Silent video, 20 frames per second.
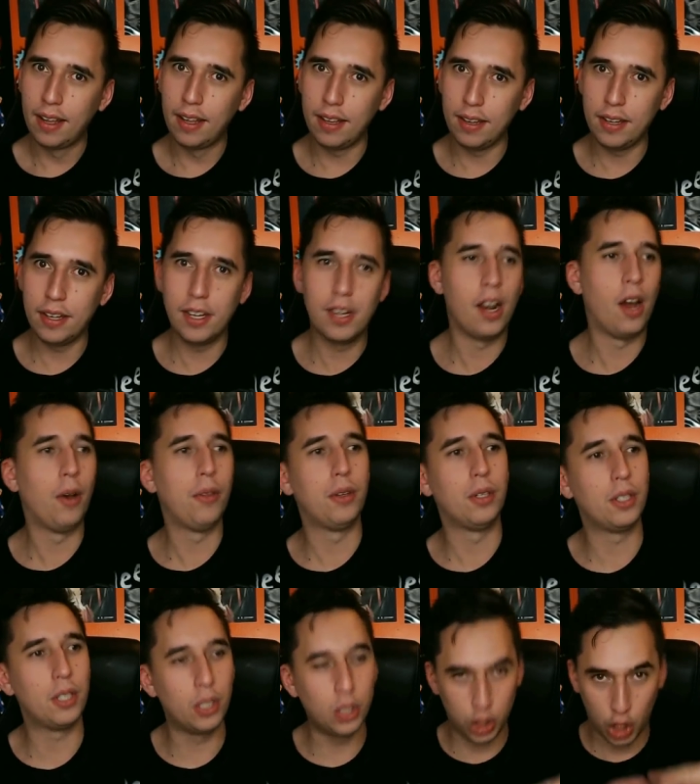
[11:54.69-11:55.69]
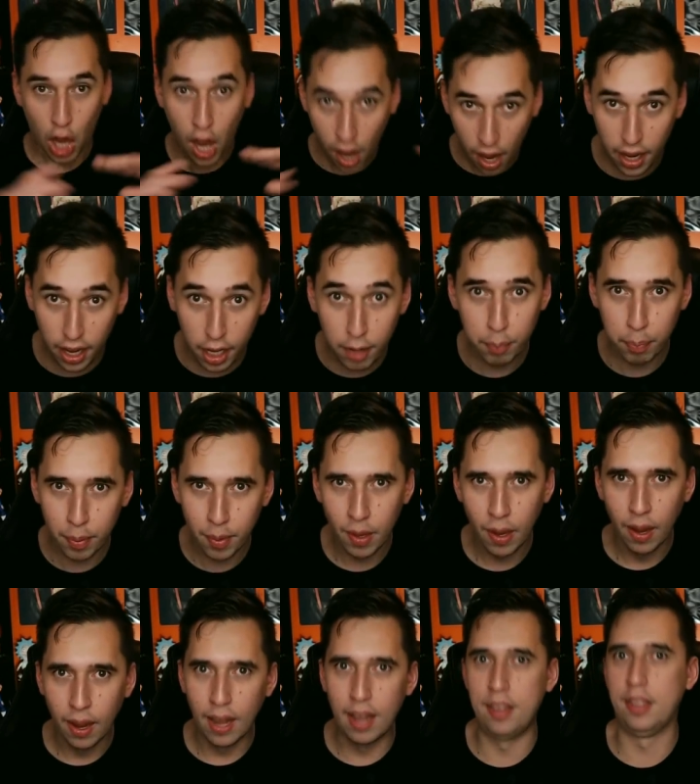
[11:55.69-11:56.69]
You know, there, there's hype,
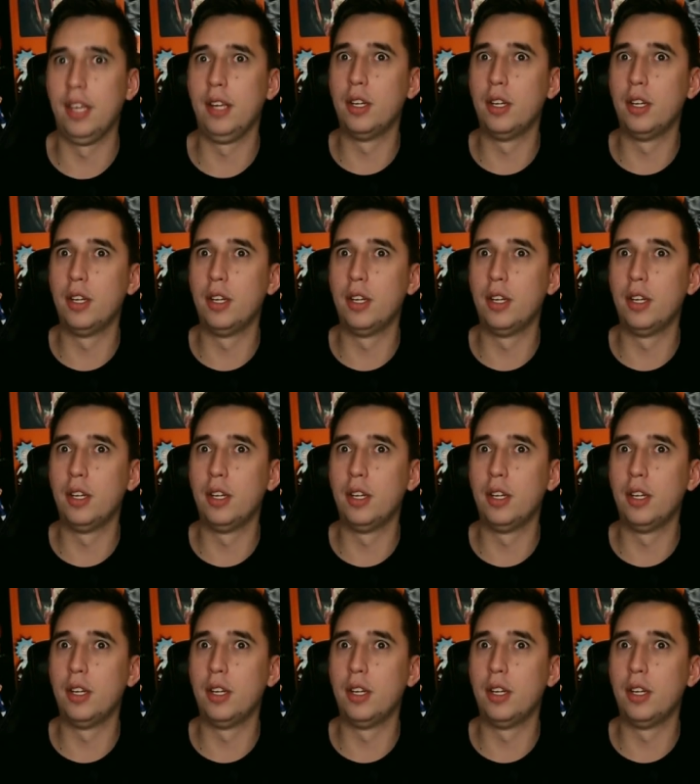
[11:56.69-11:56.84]
and